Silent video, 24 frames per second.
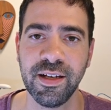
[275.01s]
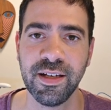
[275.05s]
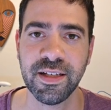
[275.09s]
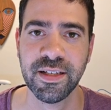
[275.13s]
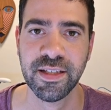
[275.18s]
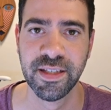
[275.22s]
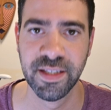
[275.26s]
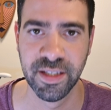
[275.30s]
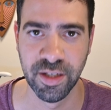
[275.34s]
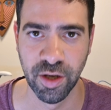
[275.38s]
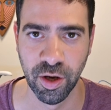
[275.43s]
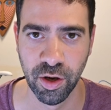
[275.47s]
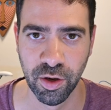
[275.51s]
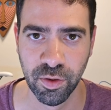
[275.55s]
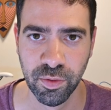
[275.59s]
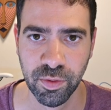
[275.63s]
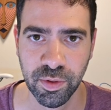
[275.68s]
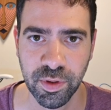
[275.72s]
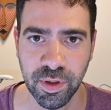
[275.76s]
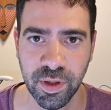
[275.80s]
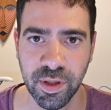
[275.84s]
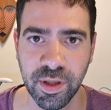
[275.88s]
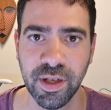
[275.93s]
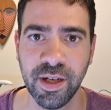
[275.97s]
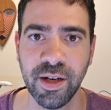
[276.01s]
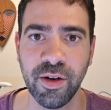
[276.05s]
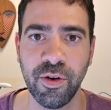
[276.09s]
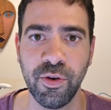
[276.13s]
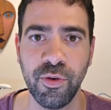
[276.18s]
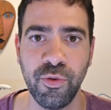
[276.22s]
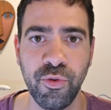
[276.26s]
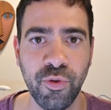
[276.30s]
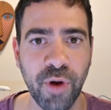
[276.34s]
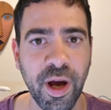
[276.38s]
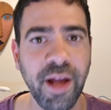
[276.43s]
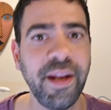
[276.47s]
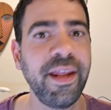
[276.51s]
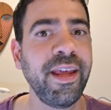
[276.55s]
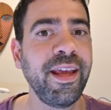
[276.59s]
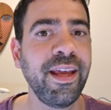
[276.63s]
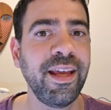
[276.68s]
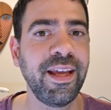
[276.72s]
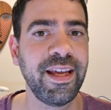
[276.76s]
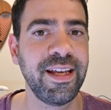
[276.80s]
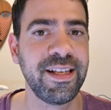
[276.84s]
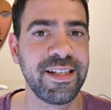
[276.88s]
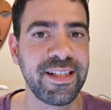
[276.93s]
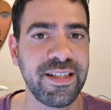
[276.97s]
So, running
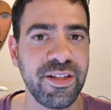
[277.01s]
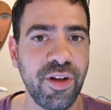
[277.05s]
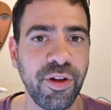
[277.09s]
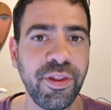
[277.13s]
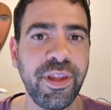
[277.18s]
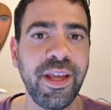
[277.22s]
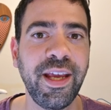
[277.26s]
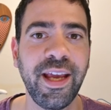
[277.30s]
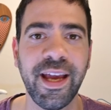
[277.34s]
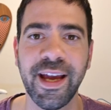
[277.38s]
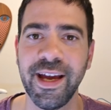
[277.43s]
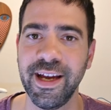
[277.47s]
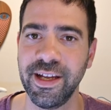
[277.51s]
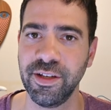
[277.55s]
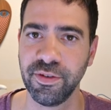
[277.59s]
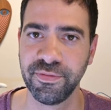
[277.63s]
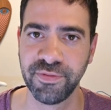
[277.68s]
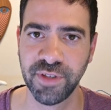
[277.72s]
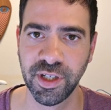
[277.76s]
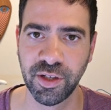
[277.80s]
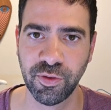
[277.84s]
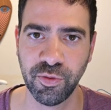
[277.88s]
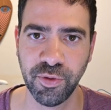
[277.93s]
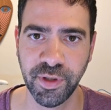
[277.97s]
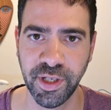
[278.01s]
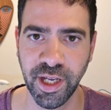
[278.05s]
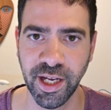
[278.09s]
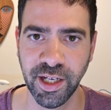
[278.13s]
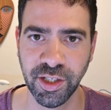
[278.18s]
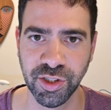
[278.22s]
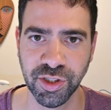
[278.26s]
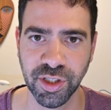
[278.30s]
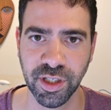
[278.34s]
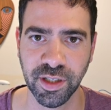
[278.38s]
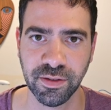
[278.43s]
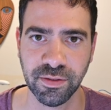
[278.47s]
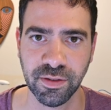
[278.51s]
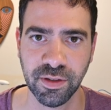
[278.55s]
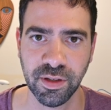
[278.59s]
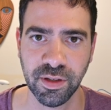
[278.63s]
is not the end of the creation.